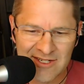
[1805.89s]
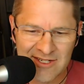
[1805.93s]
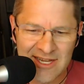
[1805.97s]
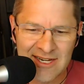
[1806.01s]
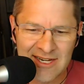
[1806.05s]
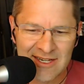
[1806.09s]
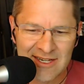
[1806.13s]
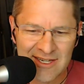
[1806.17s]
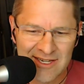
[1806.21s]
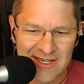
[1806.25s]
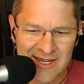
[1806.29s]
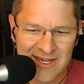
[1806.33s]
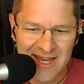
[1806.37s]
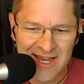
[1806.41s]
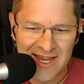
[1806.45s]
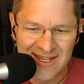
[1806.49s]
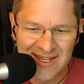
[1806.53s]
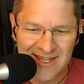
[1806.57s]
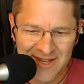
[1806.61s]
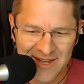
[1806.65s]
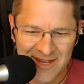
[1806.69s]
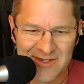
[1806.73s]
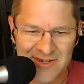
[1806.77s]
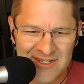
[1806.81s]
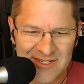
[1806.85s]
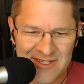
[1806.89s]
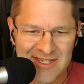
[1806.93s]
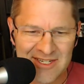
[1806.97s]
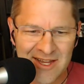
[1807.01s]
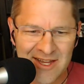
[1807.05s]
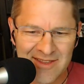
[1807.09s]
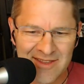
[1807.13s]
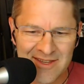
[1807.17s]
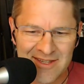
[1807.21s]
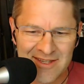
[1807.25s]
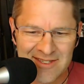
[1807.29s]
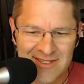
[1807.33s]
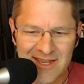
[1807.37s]
I'd love to see on
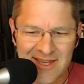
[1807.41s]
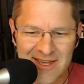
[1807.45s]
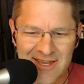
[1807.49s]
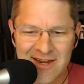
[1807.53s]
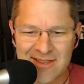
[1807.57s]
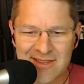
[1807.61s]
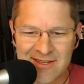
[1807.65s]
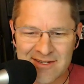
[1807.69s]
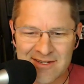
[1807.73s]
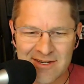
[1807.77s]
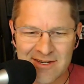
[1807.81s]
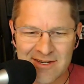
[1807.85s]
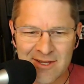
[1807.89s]
the inside of this.